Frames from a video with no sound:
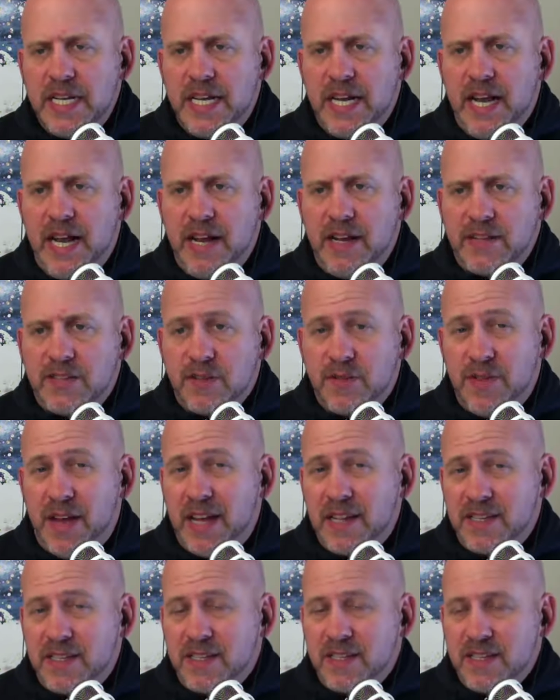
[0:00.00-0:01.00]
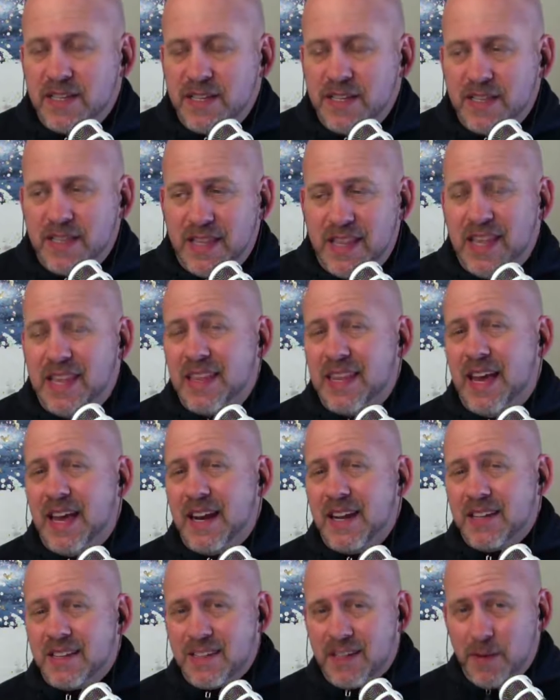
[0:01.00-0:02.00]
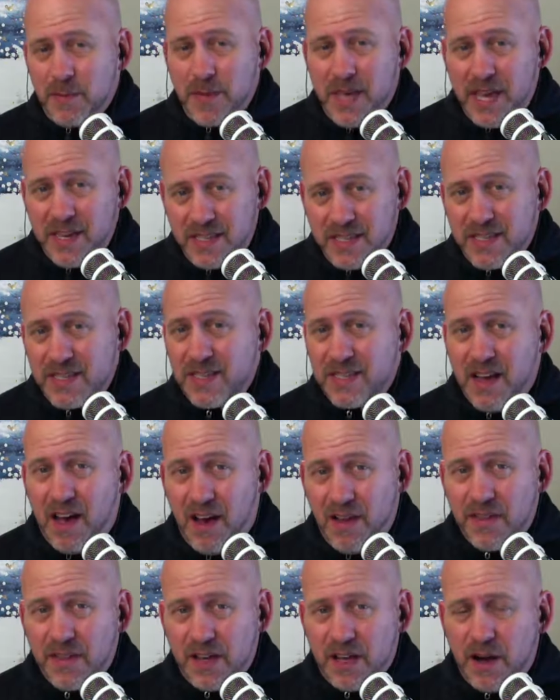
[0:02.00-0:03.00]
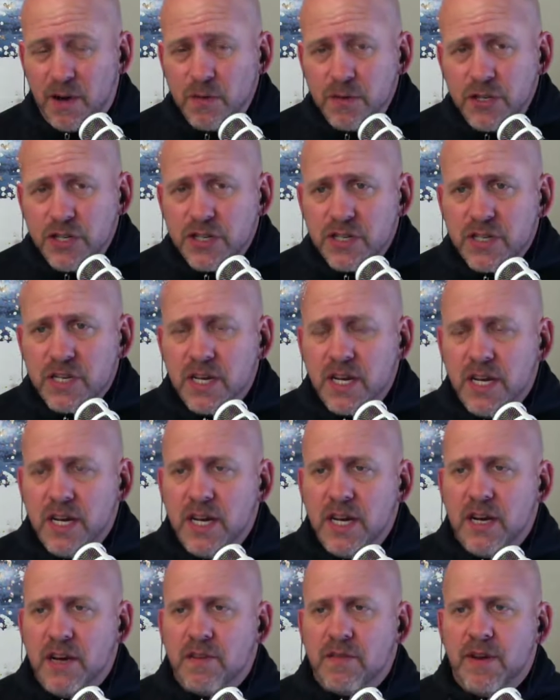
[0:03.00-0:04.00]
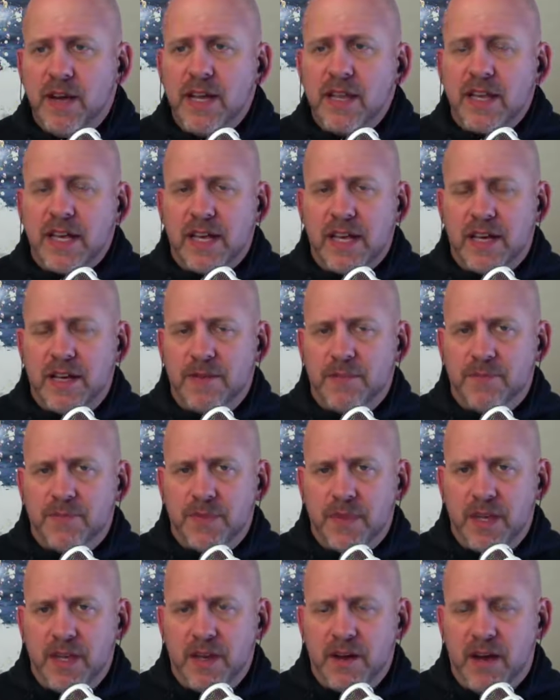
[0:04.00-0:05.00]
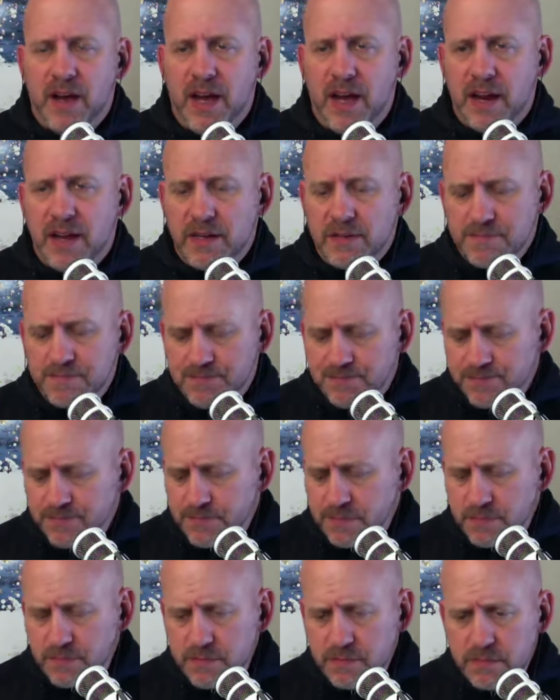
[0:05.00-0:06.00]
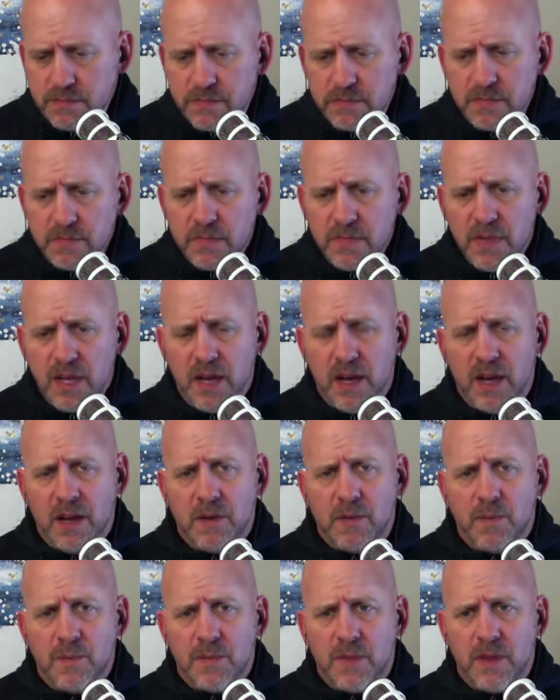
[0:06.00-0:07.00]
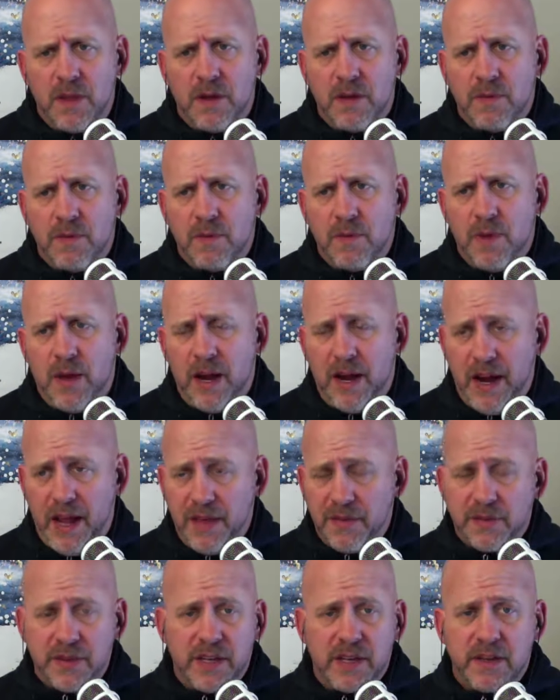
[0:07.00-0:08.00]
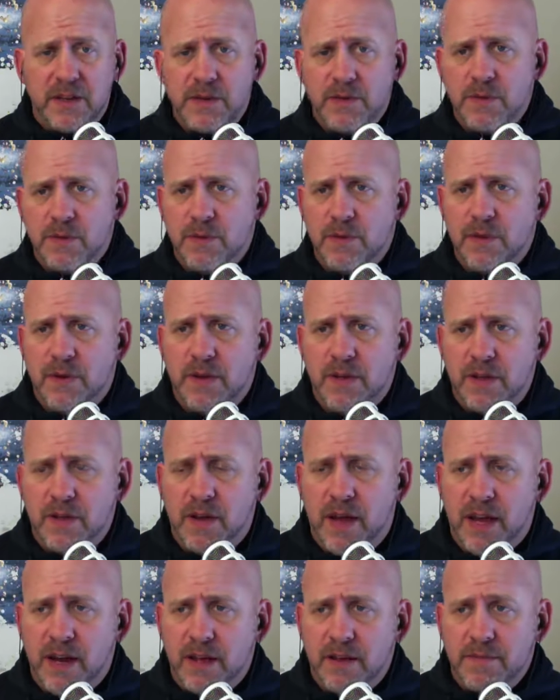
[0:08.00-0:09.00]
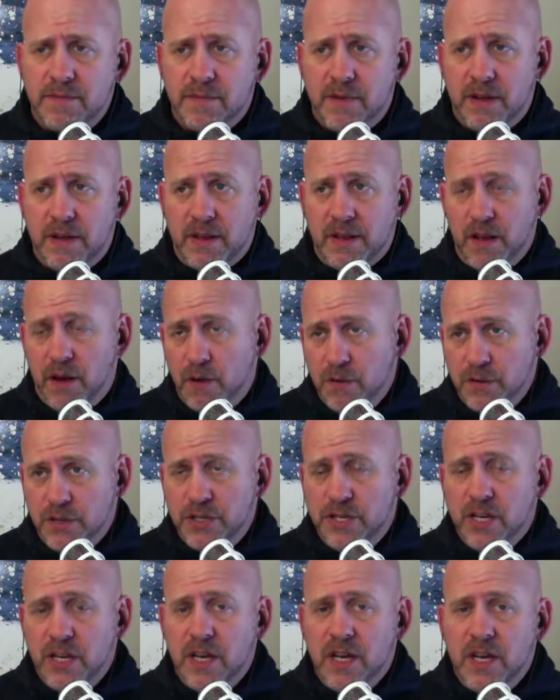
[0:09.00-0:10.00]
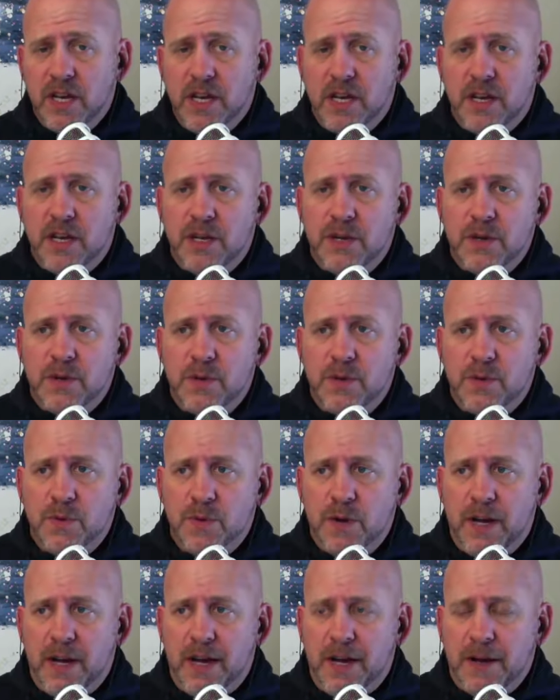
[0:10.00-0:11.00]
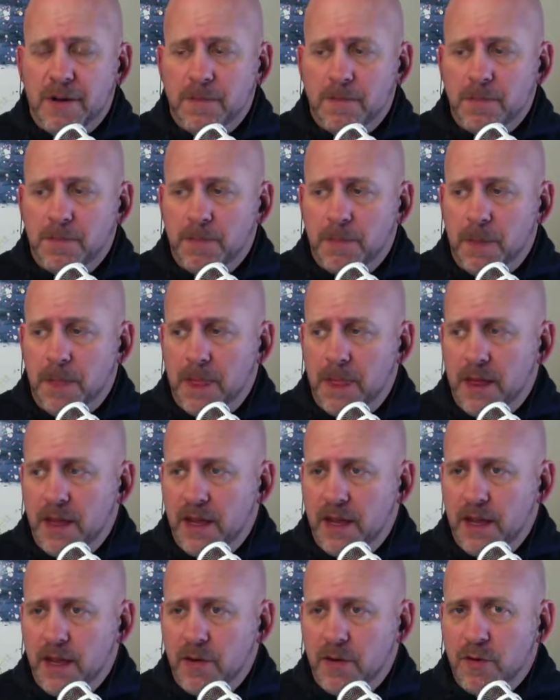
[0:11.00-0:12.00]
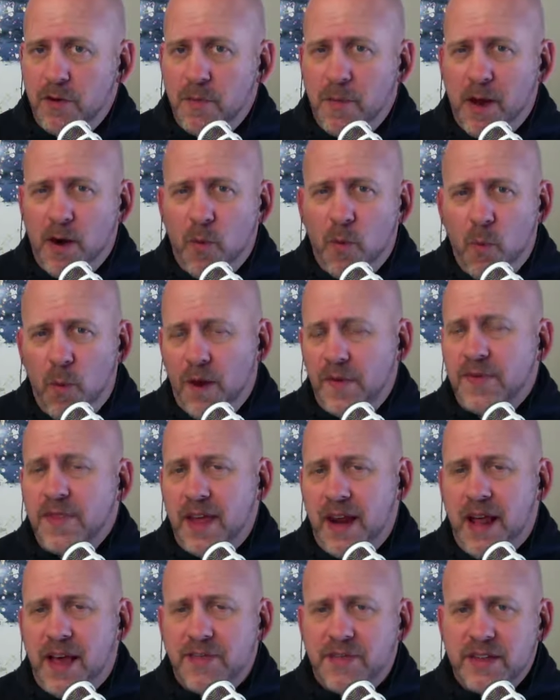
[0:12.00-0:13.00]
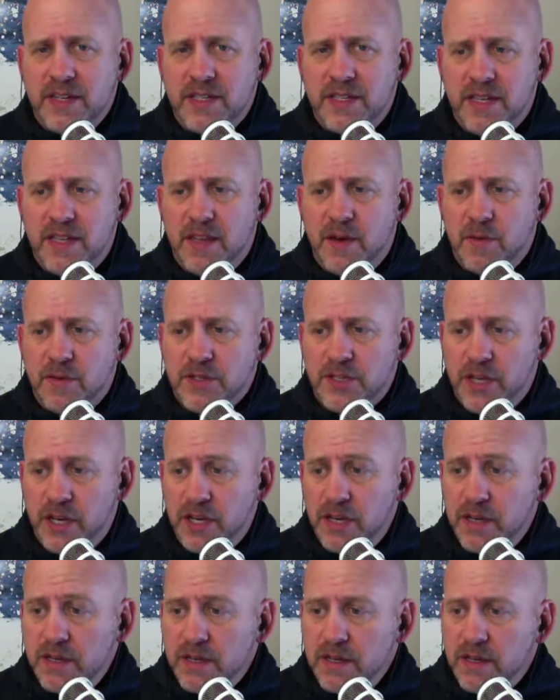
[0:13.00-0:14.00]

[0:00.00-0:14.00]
And so that in some cases is on the coach, right? Like, I had an athlete who, had a coach who, no matter what that athlete did that was good,